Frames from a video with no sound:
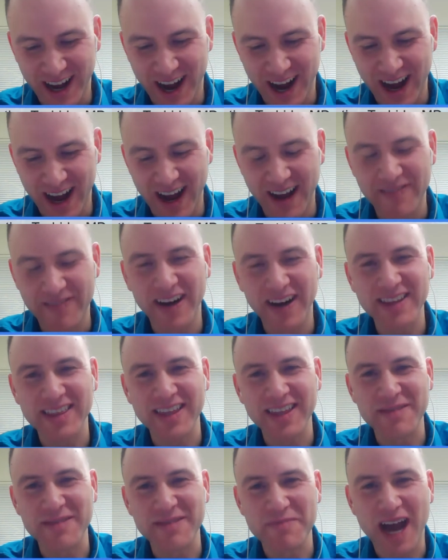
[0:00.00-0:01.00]
If I think
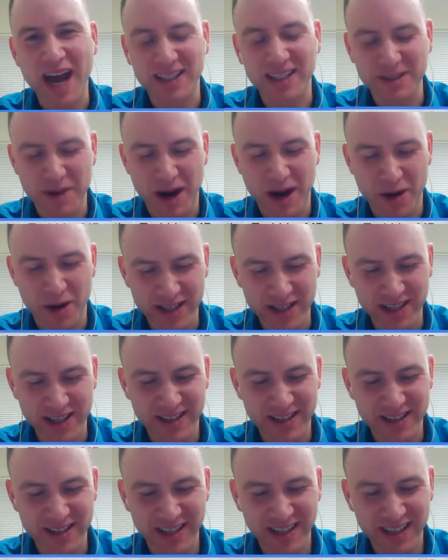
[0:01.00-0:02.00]
back to my
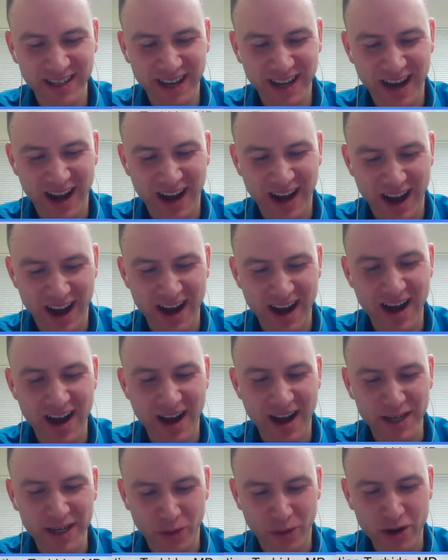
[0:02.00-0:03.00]
residency, I mean,
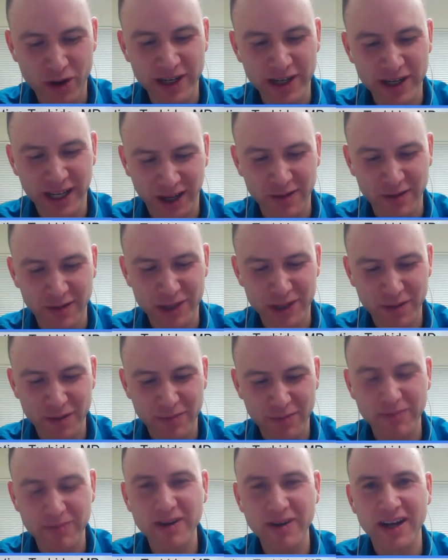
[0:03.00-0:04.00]
a word that comes
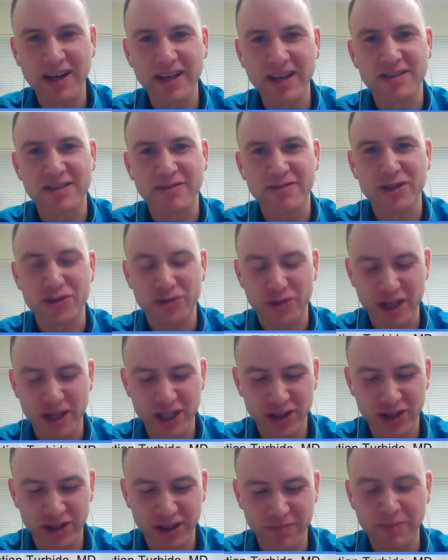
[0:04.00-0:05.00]
up is
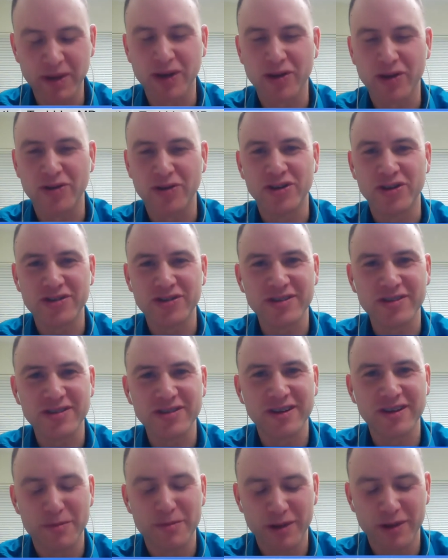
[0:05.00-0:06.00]
frustration and bitterness.
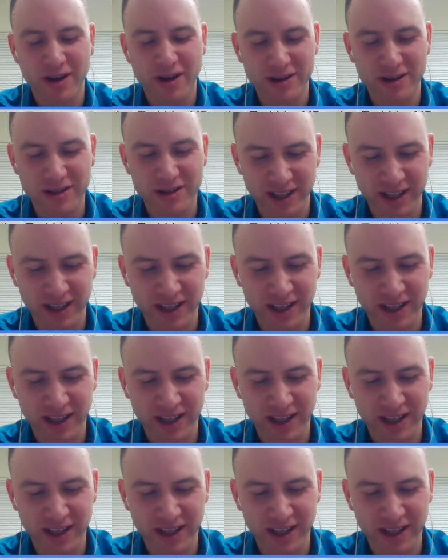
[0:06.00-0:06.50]
Honestly,